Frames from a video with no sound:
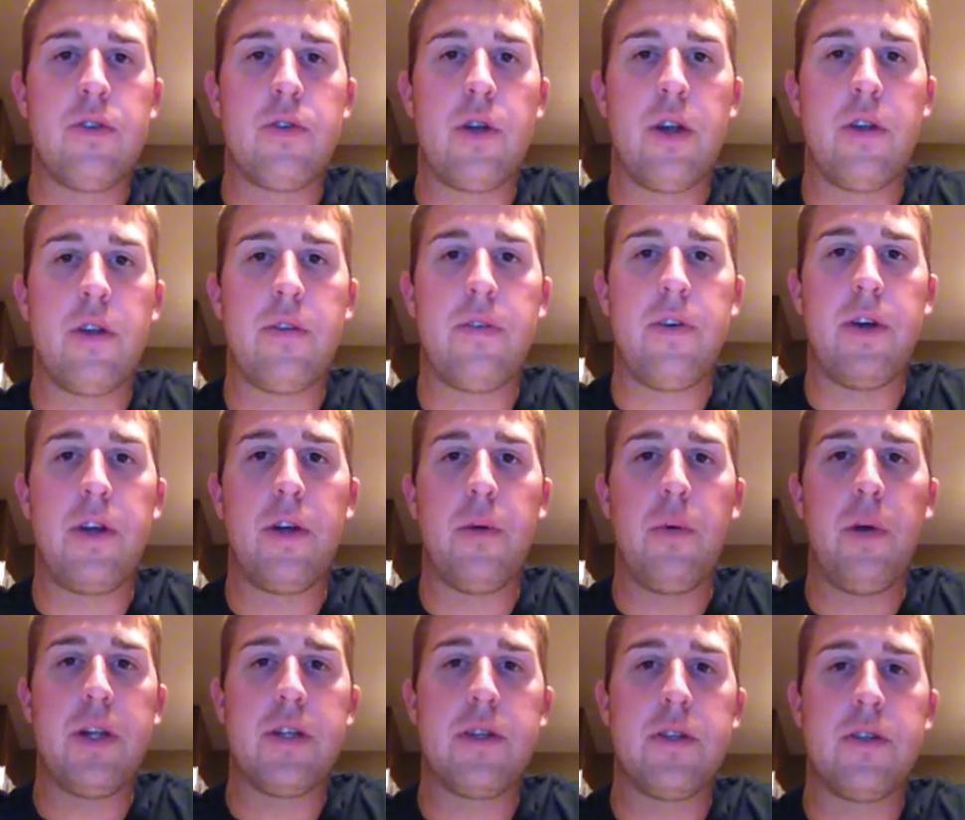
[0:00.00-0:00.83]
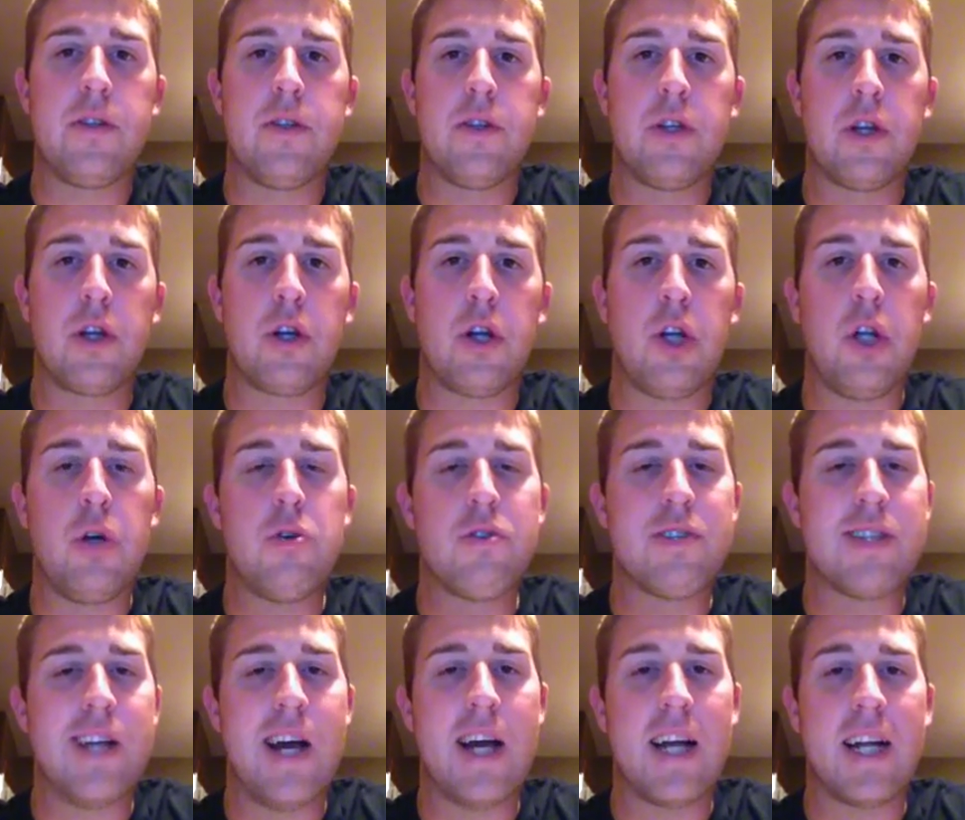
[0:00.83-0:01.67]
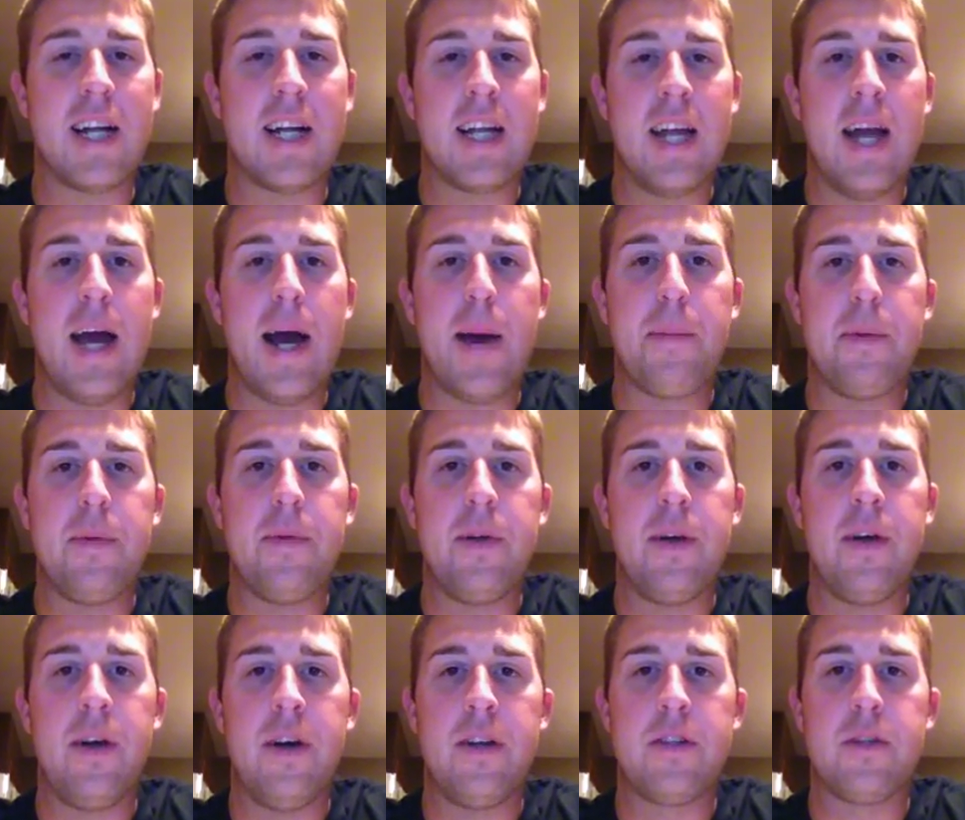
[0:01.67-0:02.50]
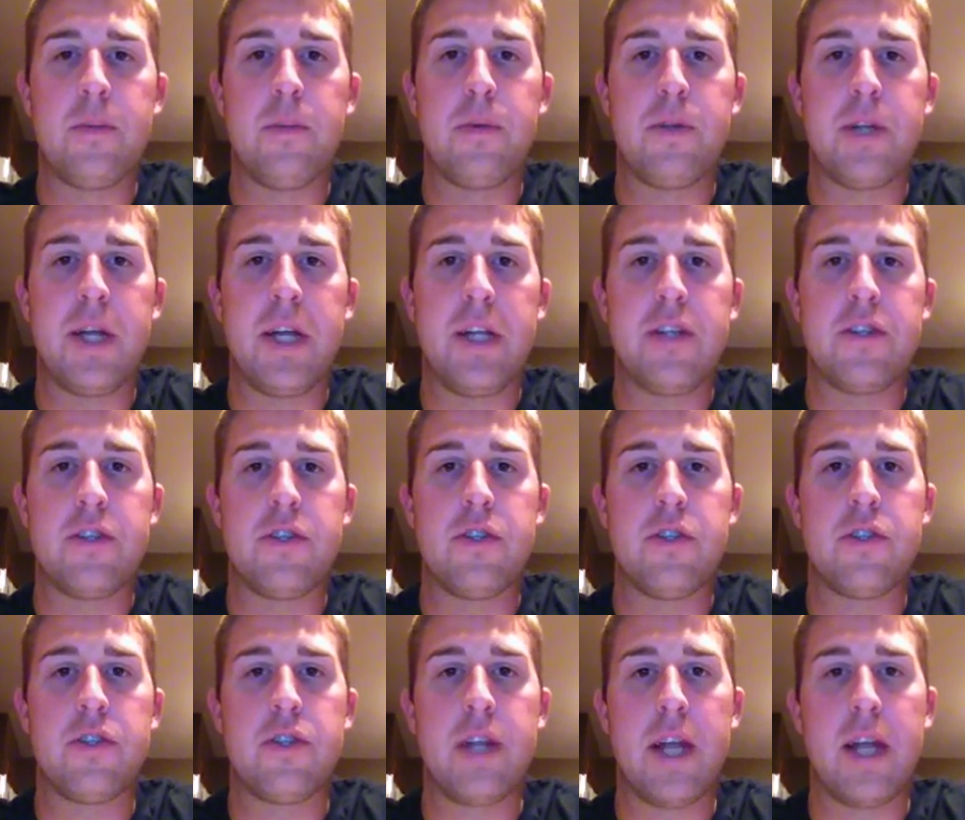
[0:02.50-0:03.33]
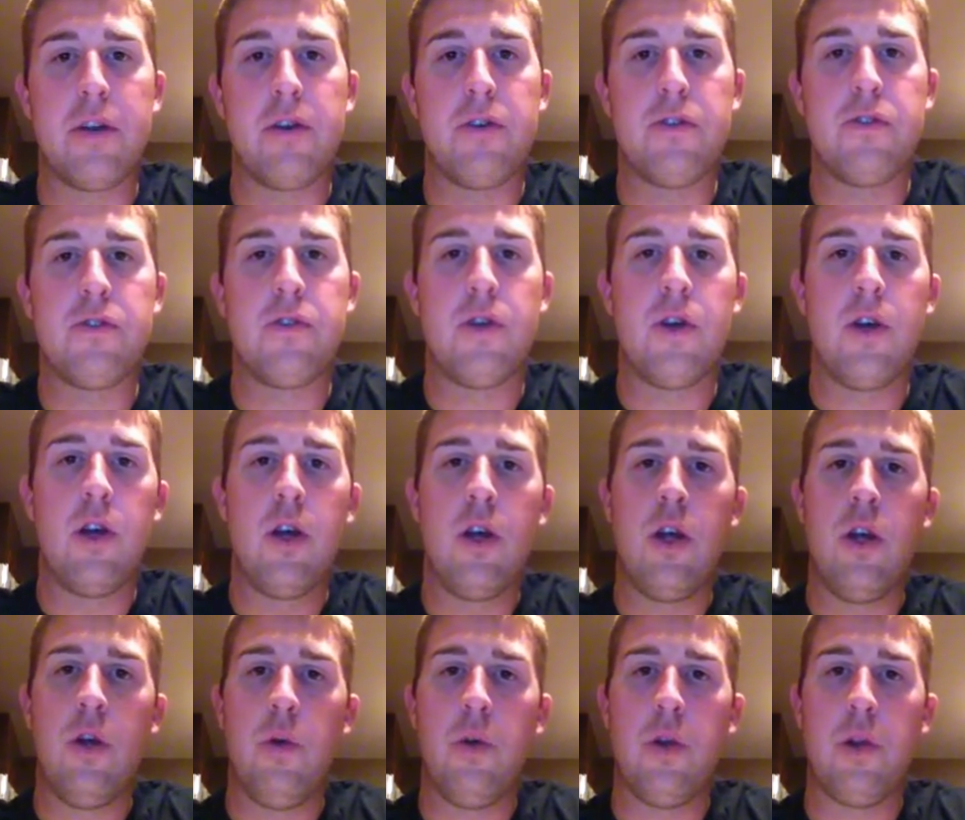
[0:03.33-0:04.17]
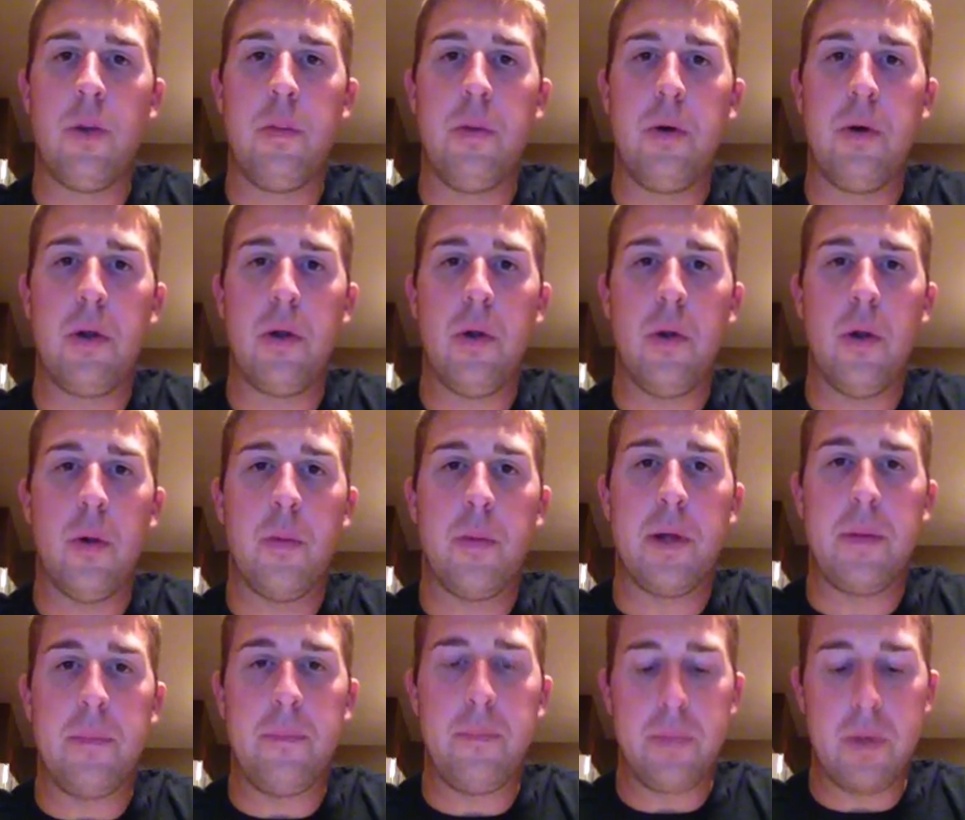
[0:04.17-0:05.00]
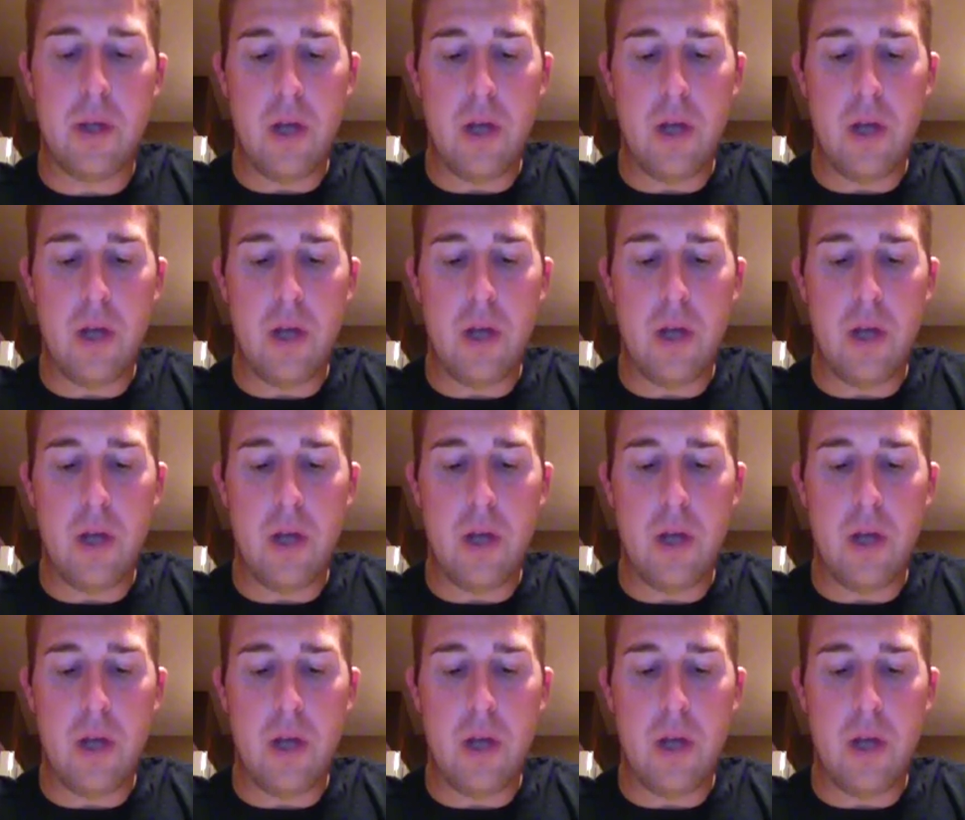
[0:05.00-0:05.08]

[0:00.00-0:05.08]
try to find a way to close that gap as it pertains to standards with ability grouping.